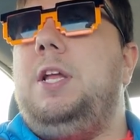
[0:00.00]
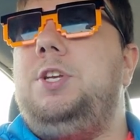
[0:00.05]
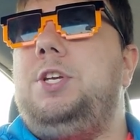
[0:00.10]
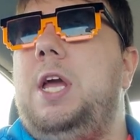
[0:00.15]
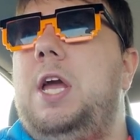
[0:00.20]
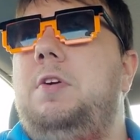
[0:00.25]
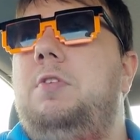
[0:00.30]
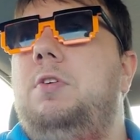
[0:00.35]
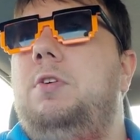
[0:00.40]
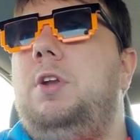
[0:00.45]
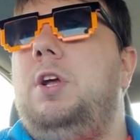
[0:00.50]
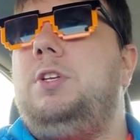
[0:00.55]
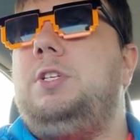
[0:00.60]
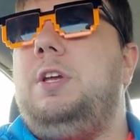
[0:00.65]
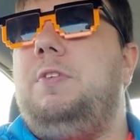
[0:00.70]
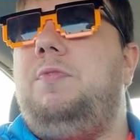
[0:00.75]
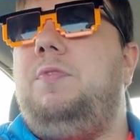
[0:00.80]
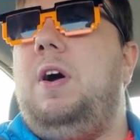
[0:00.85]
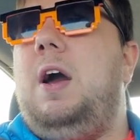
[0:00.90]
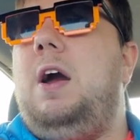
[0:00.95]
and Jay Gruden does
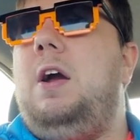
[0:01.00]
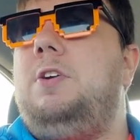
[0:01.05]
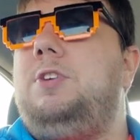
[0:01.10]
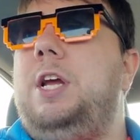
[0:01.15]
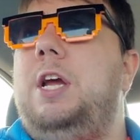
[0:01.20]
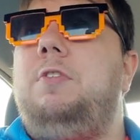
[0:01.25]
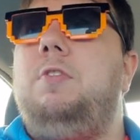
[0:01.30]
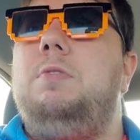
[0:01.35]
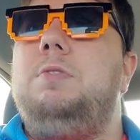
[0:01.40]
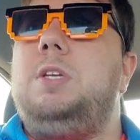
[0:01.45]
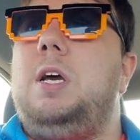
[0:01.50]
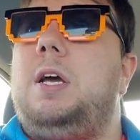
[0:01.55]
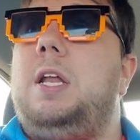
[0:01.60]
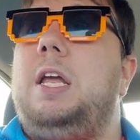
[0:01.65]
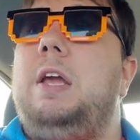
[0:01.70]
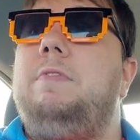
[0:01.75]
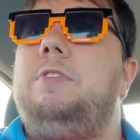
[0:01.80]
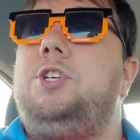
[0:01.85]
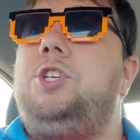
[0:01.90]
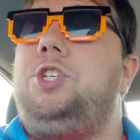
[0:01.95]
get fired, Jay Gruden's not gonna
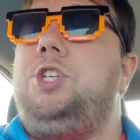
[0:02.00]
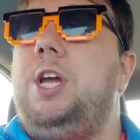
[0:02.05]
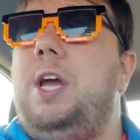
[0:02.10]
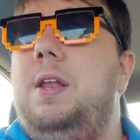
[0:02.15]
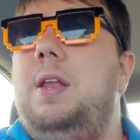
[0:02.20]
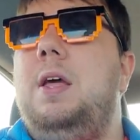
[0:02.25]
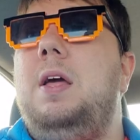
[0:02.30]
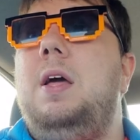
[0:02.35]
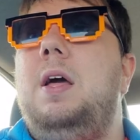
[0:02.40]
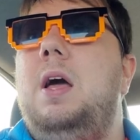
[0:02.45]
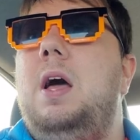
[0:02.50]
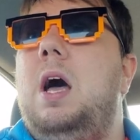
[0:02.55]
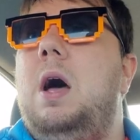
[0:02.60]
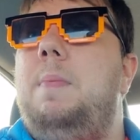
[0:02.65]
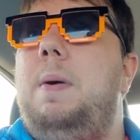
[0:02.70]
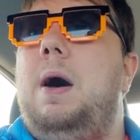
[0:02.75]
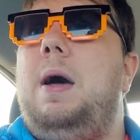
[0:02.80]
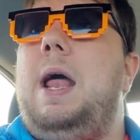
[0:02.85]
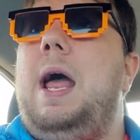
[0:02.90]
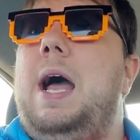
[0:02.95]
give a shit
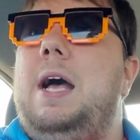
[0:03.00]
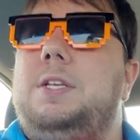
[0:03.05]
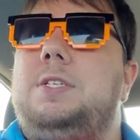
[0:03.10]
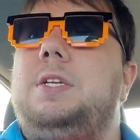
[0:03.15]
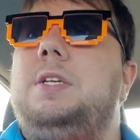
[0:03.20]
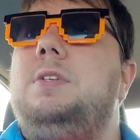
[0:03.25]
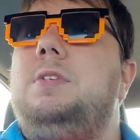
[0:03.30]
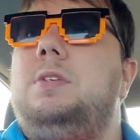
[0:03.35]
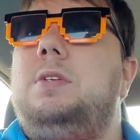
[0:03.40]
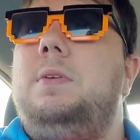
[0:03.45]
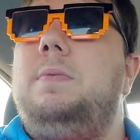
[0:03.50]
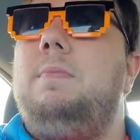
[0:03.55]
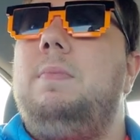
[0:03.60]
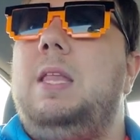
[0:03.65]
about Haskins.